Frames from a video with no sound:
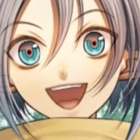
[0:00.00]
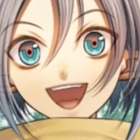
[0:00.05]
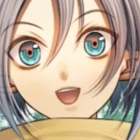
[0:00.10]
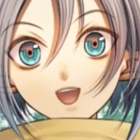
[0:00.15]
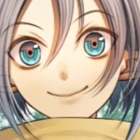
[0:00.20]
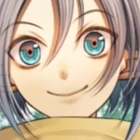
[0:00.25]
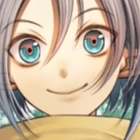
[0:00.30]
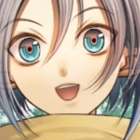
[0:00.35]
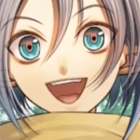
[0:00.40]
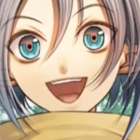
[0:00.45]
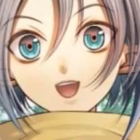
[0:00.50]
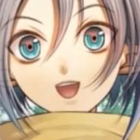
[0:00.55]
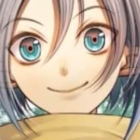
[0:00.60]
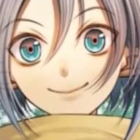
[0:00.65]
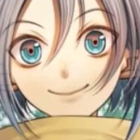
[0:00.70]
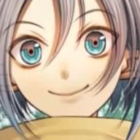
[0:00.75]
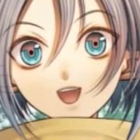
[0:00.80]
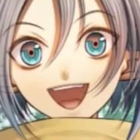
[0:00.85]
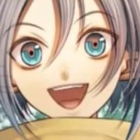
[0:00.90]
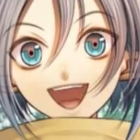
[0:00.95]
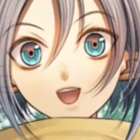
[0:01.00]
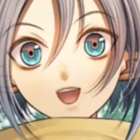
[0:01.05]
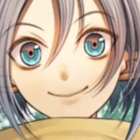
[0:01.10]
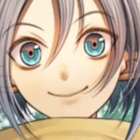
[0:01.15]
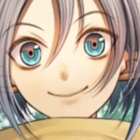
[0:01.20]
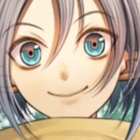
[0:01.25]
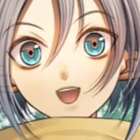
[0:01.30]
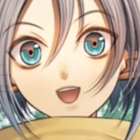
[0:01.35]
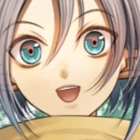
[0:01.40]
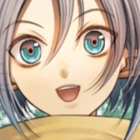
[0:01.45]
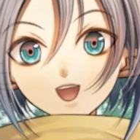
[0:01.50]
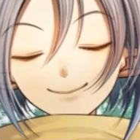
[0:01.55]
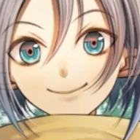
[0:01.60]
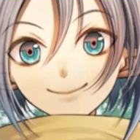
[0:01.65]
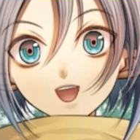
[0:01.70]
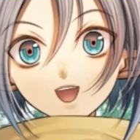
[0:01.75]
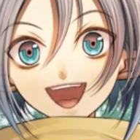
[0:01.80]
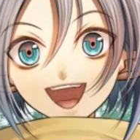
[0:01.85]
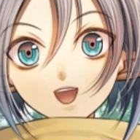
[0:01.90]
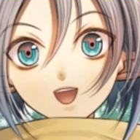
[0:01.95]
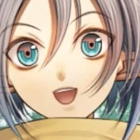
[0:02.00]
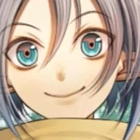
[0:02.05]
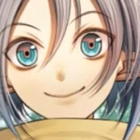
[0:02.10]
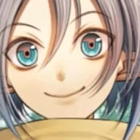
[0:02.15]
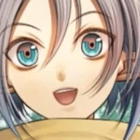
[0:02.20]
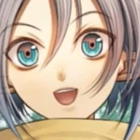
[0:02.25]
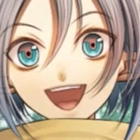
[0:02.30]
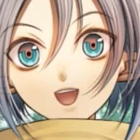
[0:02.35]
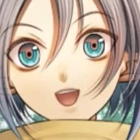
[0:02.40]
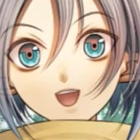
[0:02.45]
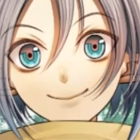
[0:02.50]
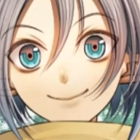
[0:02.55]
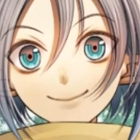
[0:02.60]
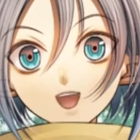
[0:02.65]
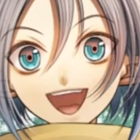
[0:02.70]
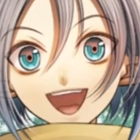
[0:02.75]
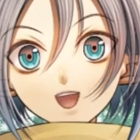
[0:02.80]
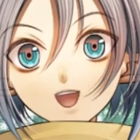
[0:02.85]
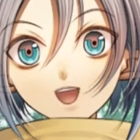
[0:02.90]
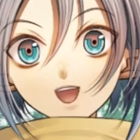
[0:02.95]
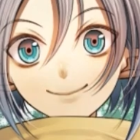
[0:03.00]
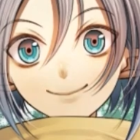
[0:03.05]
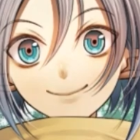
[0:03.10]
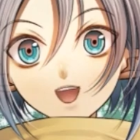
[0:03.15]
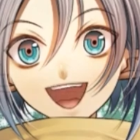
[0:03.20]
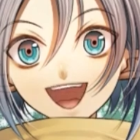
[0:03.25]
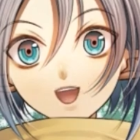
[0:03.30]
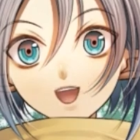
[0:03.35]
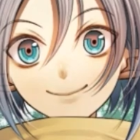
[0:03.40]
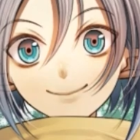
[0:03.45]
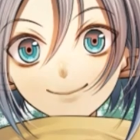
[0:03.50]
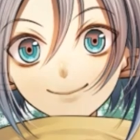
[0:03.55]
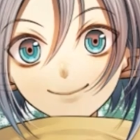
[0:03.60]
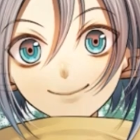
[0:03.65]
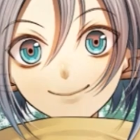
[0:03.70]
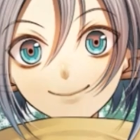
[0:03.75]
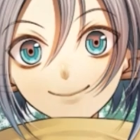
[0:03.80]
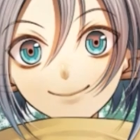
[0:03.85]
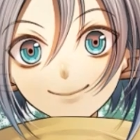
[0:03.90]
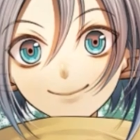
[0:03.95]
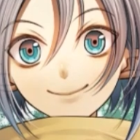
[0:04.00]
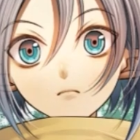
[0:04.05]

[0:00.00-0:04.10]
I wonder when that memory was, though. Was it spring?